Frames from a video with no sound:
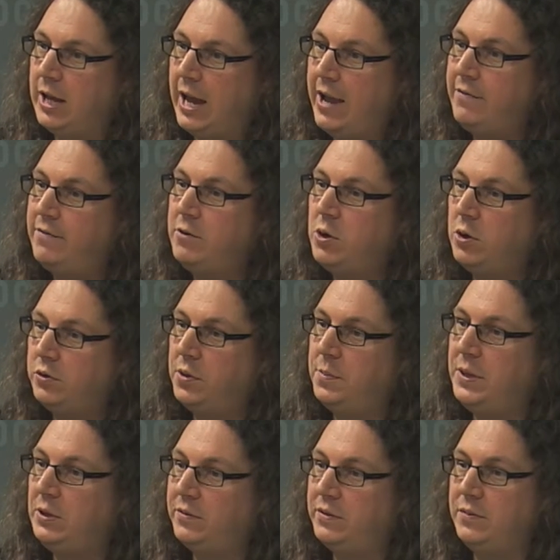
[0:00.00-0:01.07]
Every other
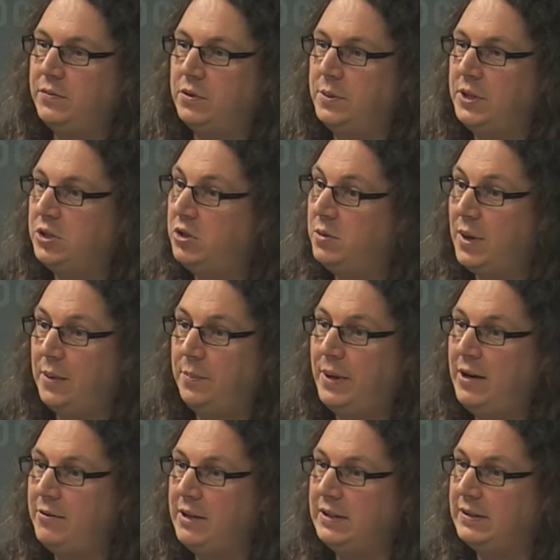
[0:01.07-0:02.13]
bit of information about
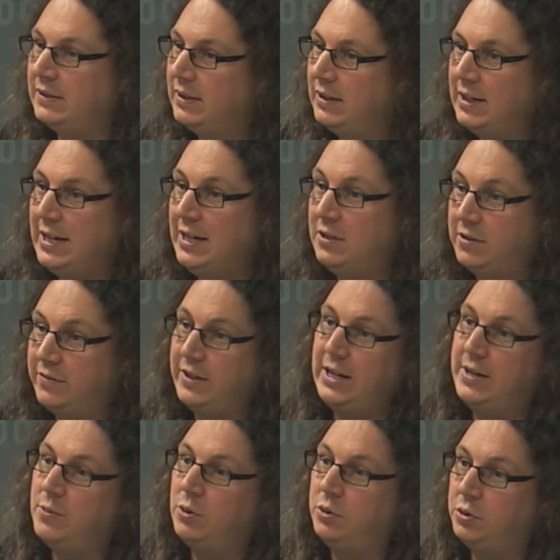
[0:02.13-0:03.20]
Paris is
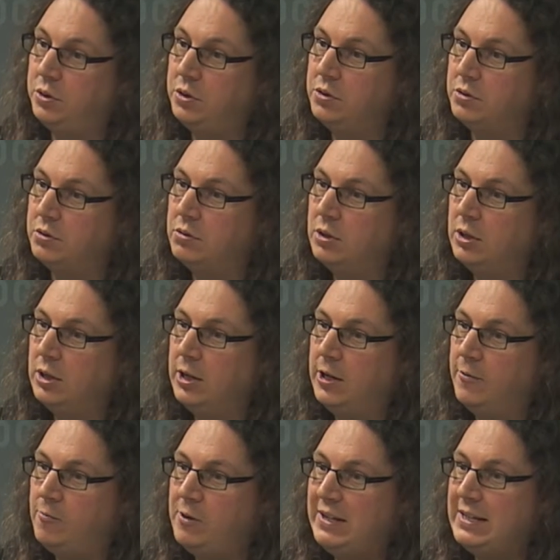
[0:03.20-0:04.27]
available to you
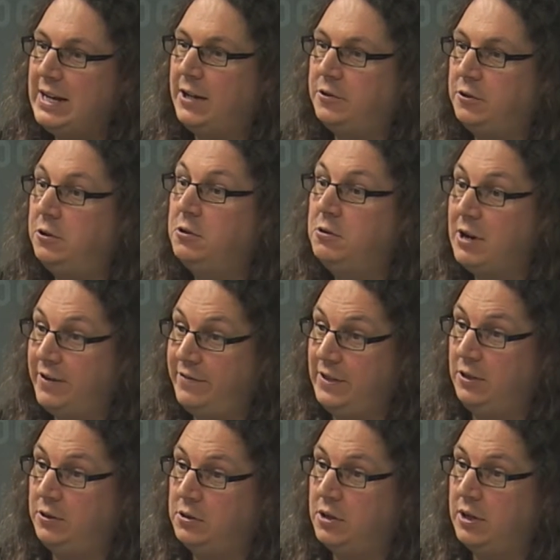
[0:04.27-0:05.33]
without you
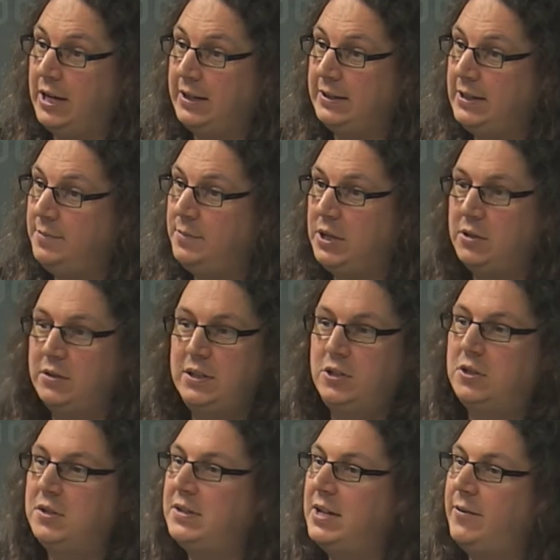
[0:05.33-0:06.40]
having to collect it, because it's
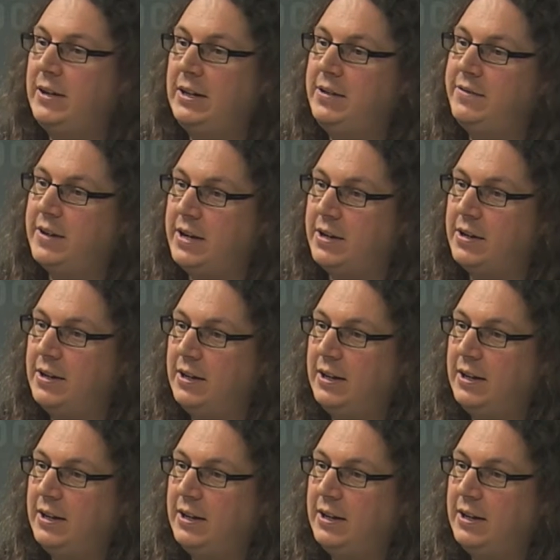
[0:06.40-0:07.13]
just directly there.